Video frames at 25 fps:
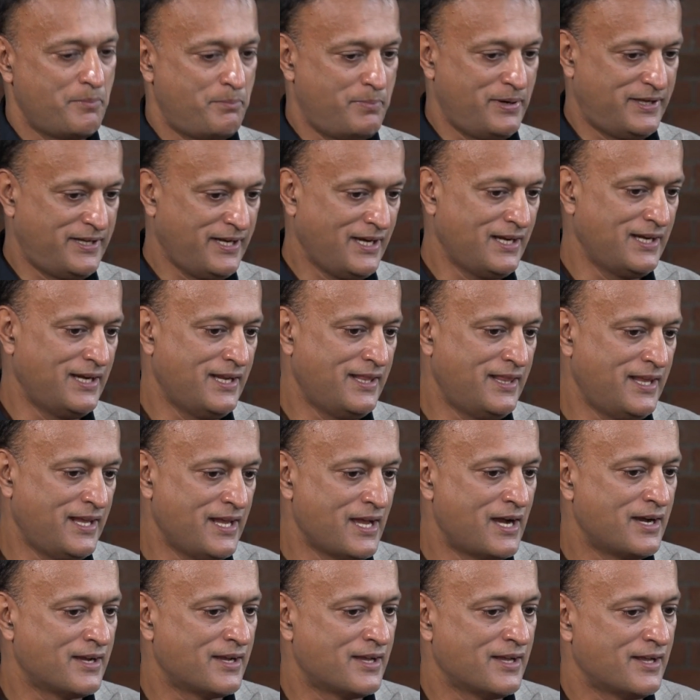particularly the
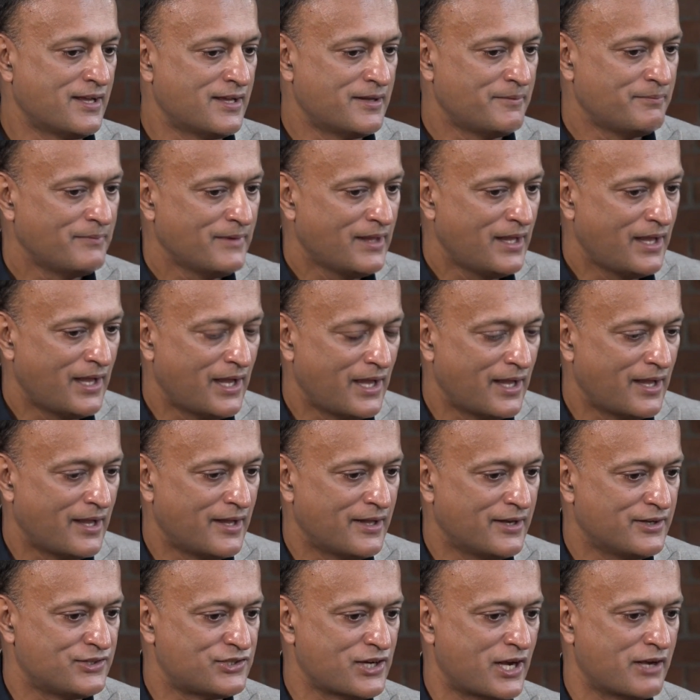younger
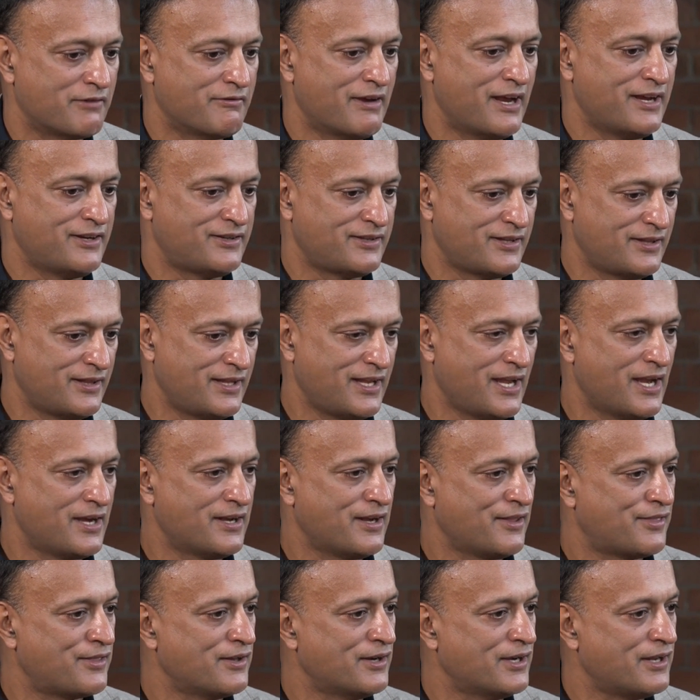generation, the
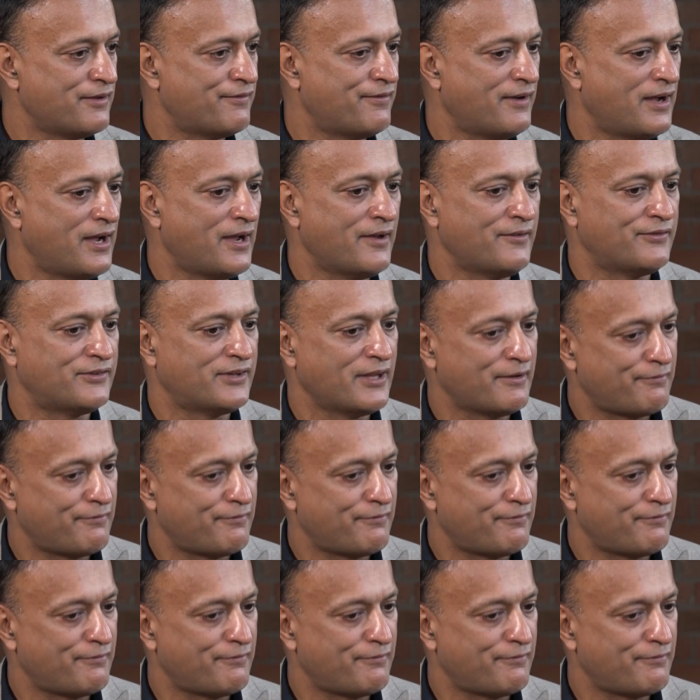under 35s,